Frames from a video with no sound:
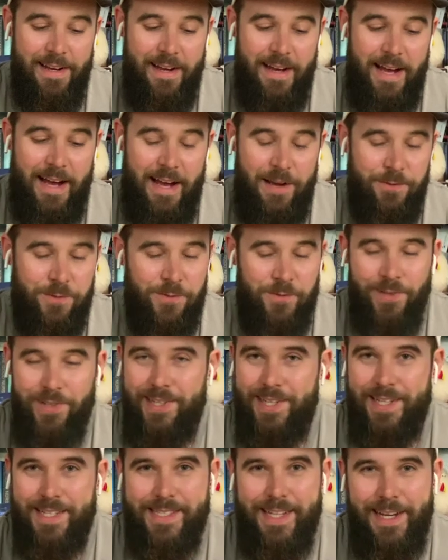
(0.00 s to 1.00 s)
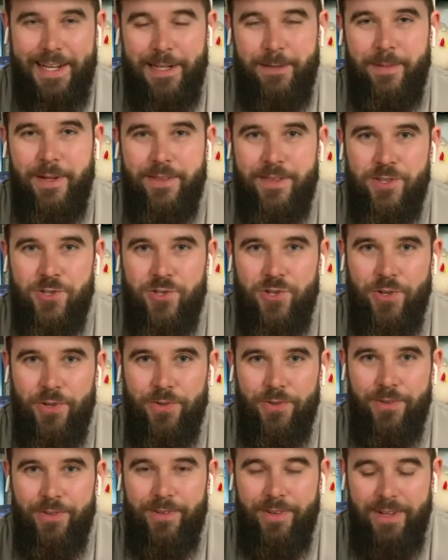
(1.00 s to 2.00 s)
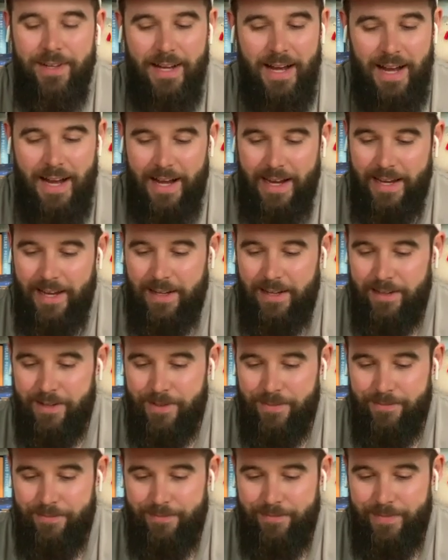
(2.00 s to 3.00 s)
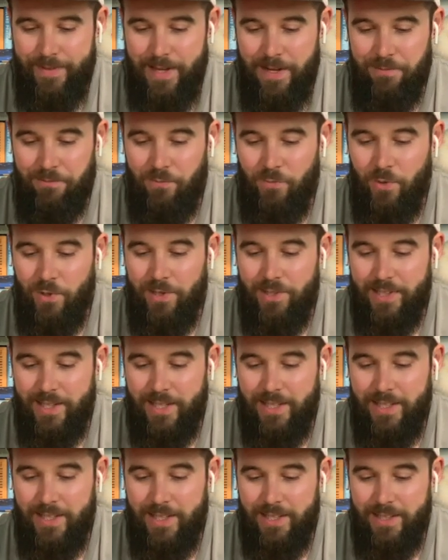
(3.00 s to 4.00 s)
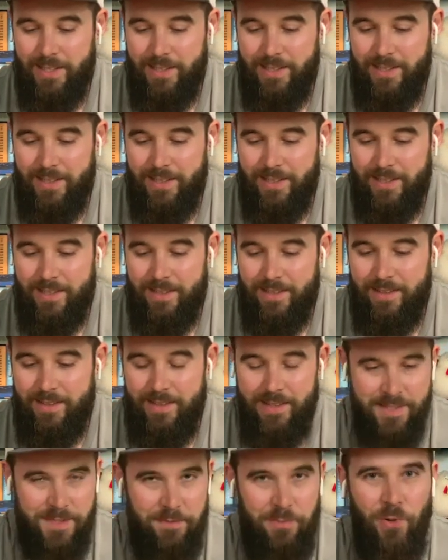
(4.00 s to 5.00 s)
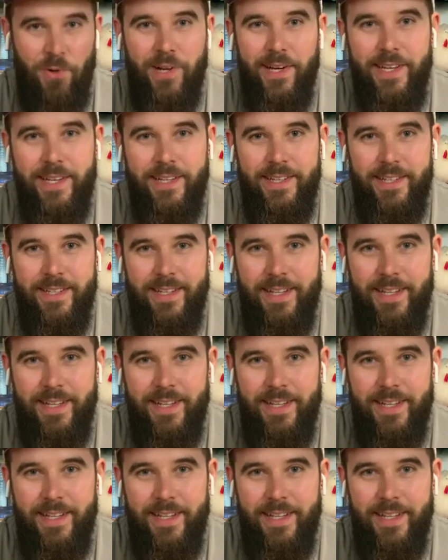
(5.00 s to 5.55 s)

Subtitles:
I was really excited about this shoe. I am really disappointed.